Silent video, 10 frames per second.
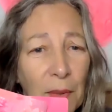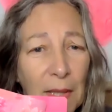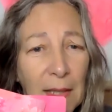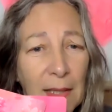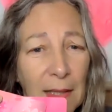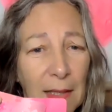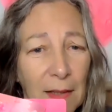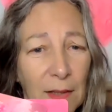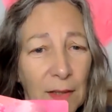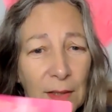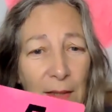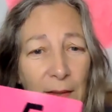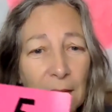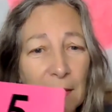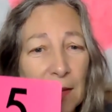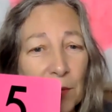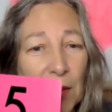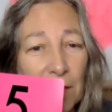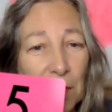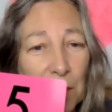pink here, and then here we
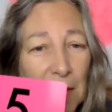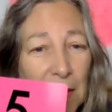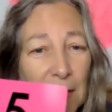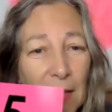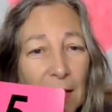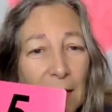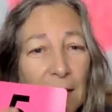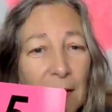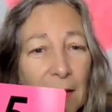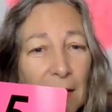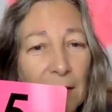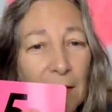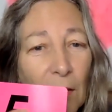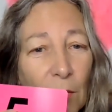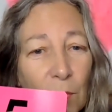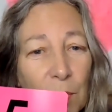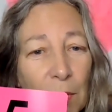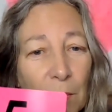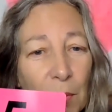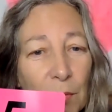have the pink again. The open
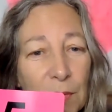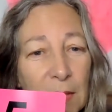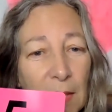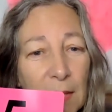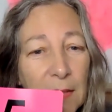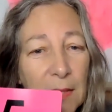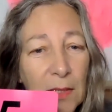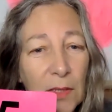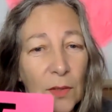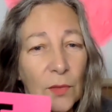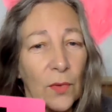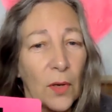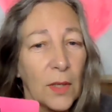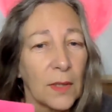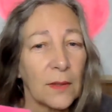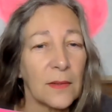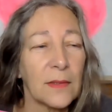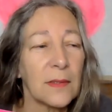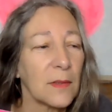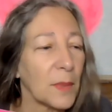on both sides sits on a rocker.
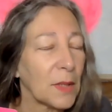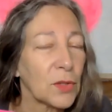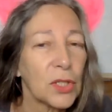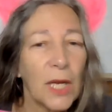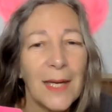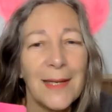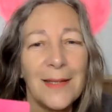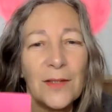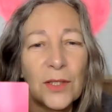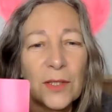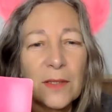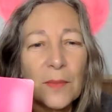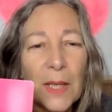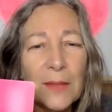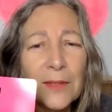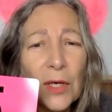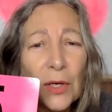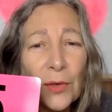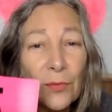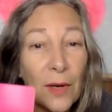This is about change. It's about
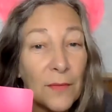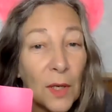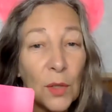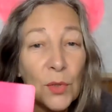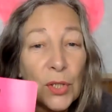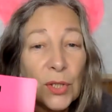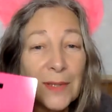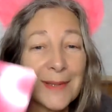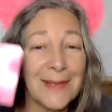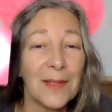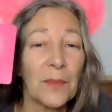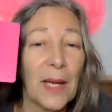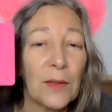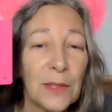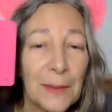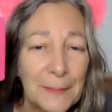revolution. It's about